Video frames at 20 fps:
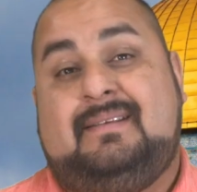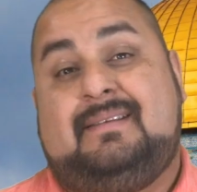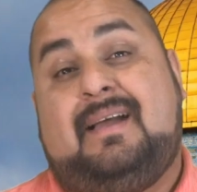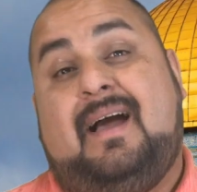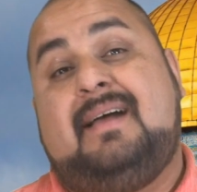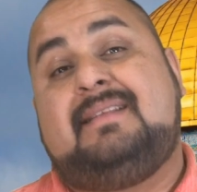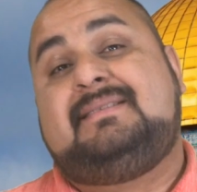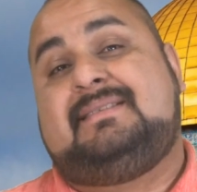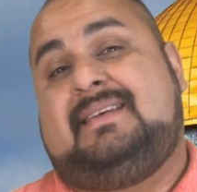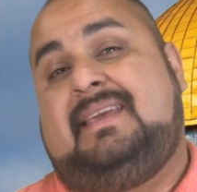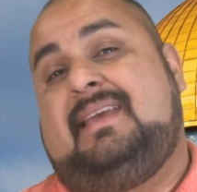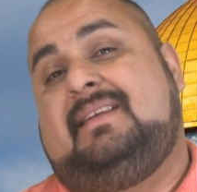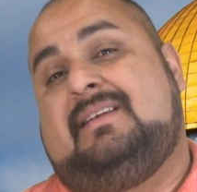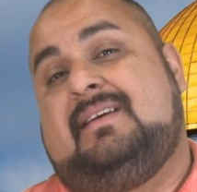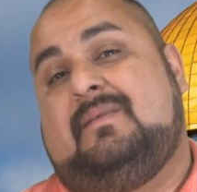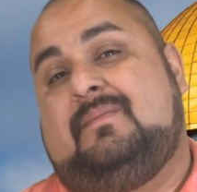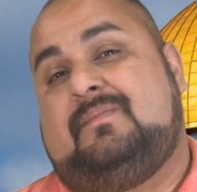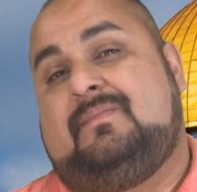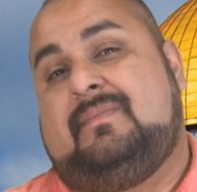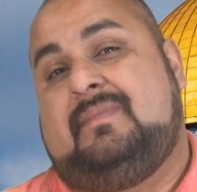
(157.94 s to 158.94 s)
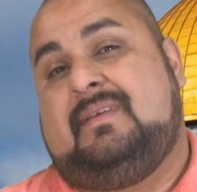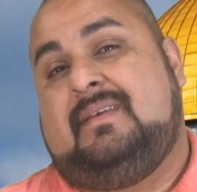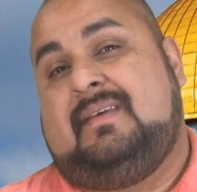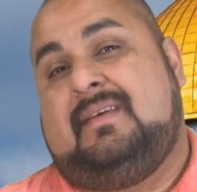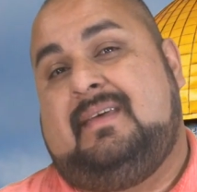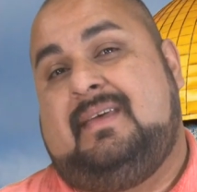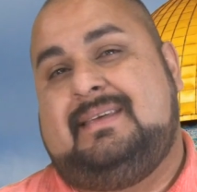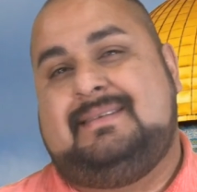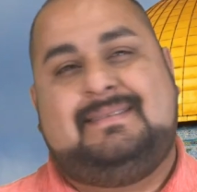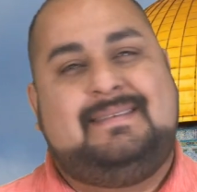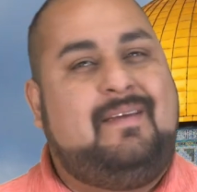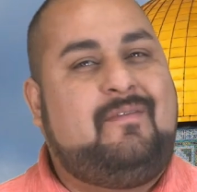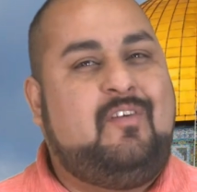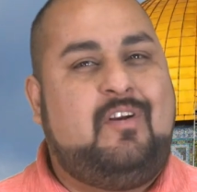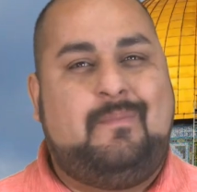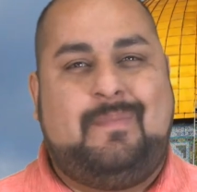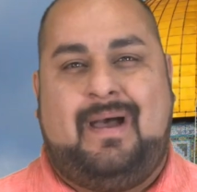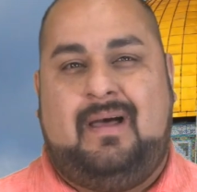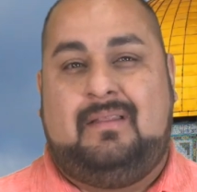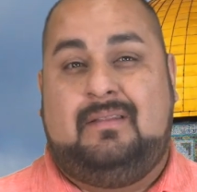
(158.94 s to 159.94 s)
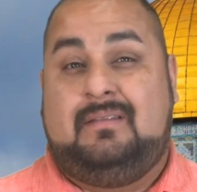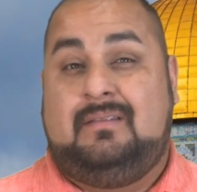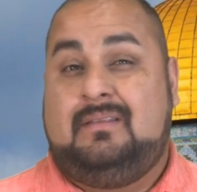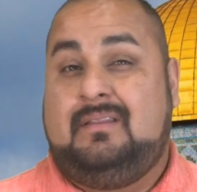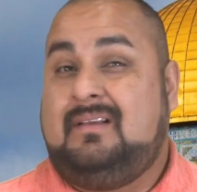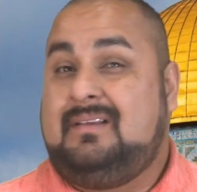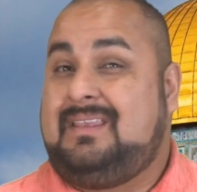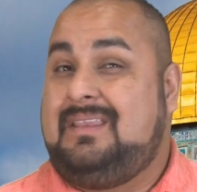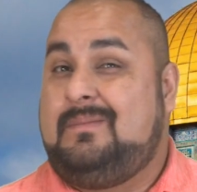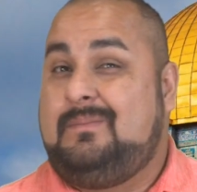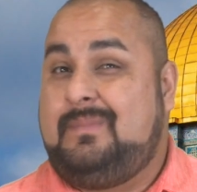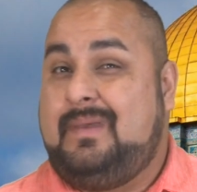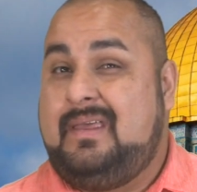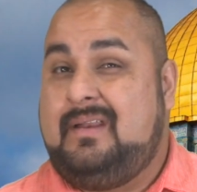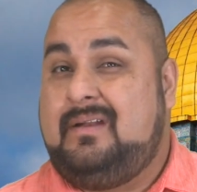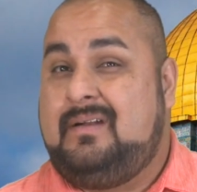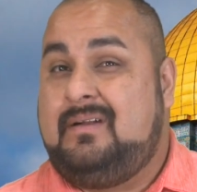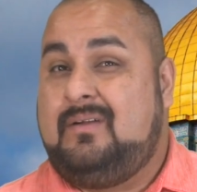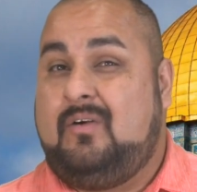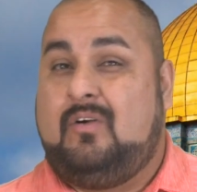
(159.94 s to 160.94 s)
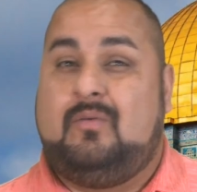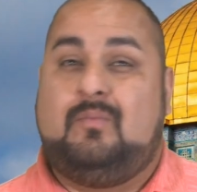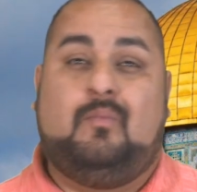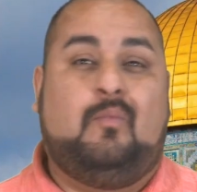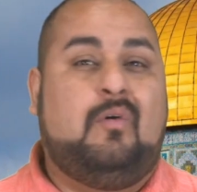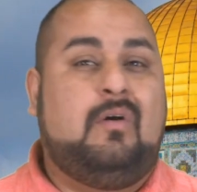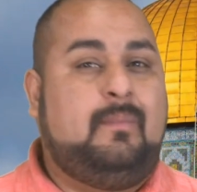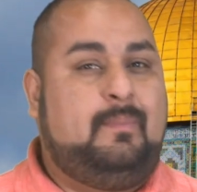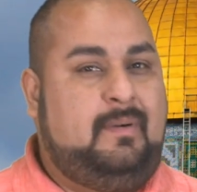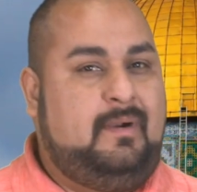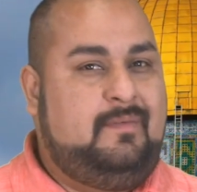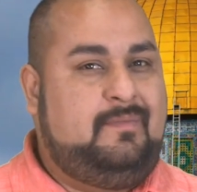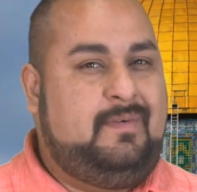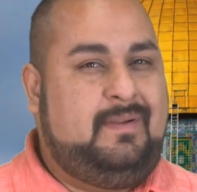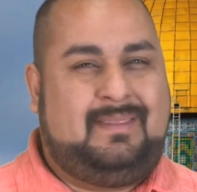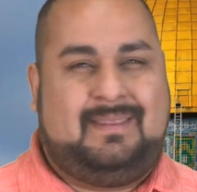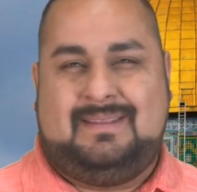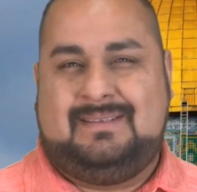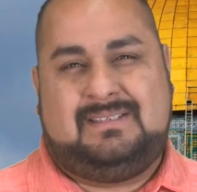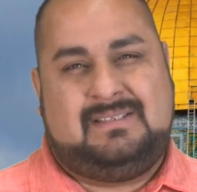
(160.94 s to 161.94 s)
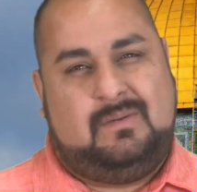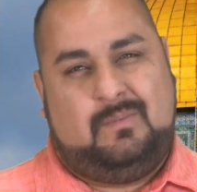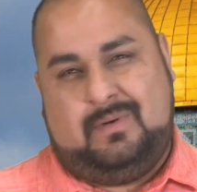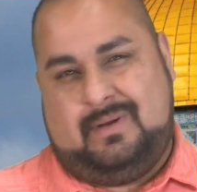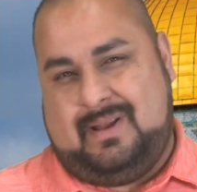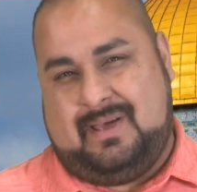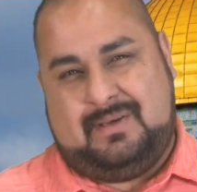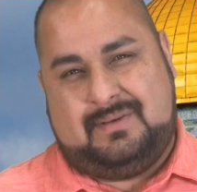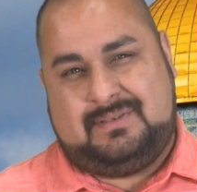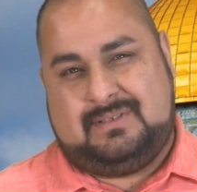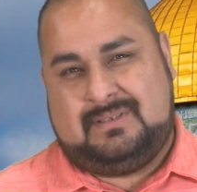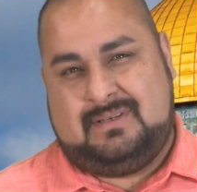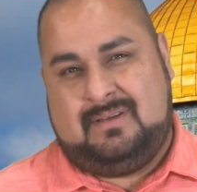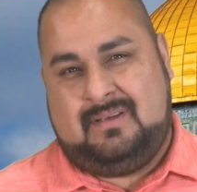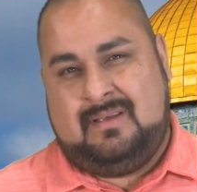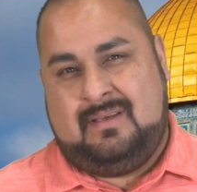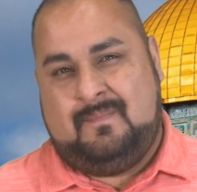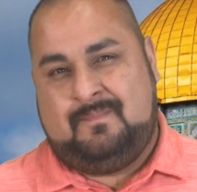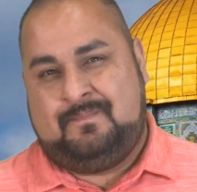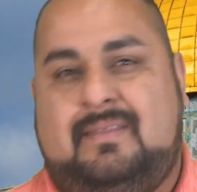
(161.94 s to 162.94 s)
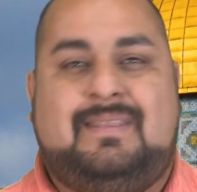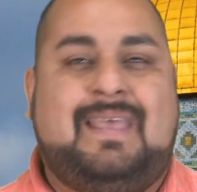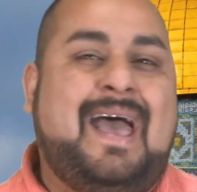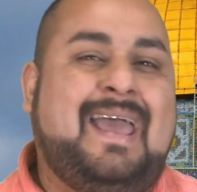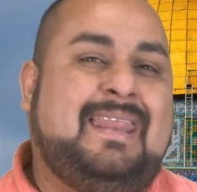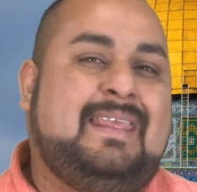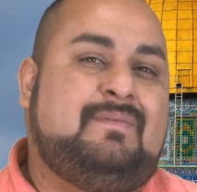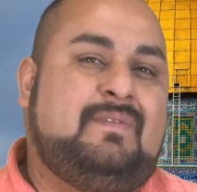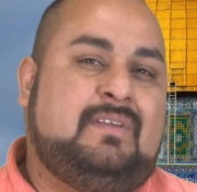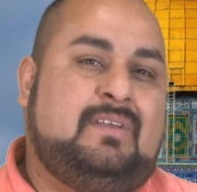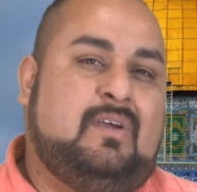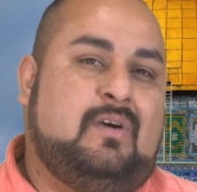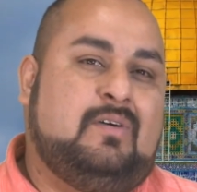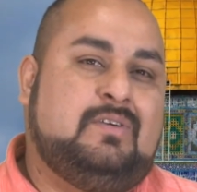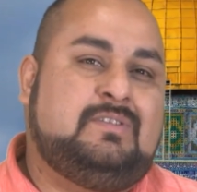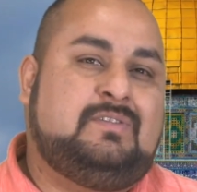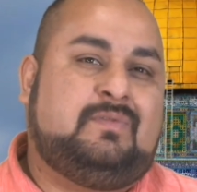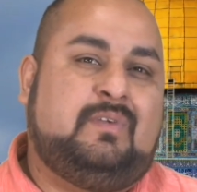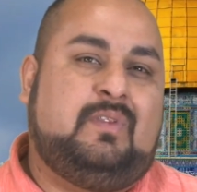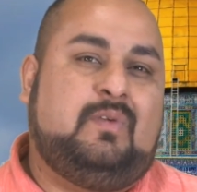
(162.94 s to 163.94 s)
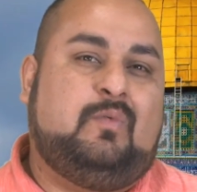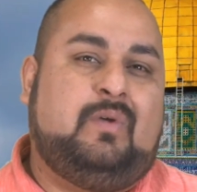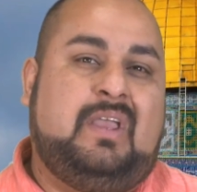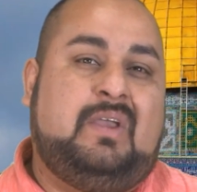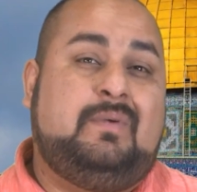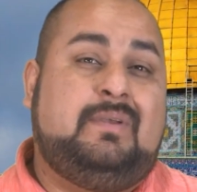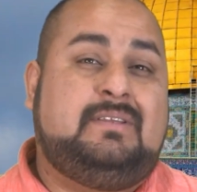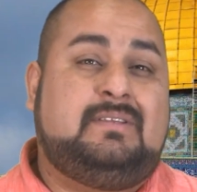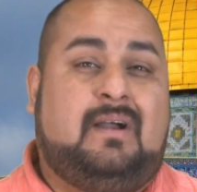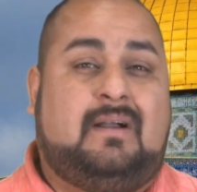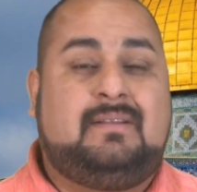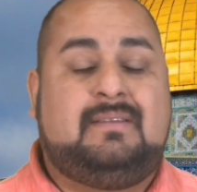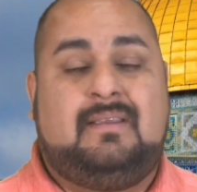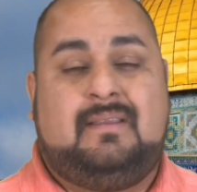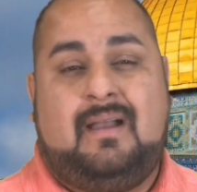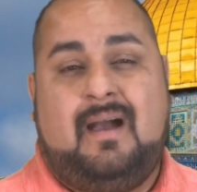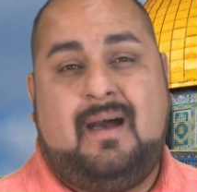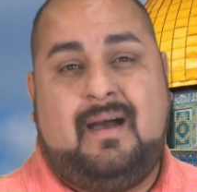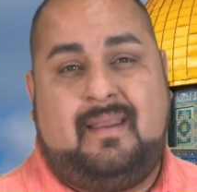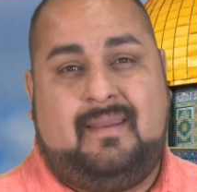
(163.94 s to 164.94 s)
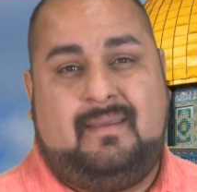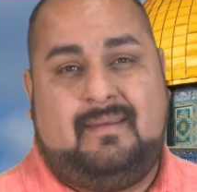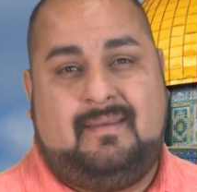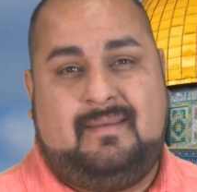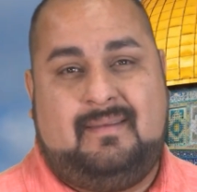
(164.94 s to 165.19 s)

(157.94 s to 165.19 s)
God's kingdom is never about looking better or more perfect than someone else. That even goes for the way we talk to God.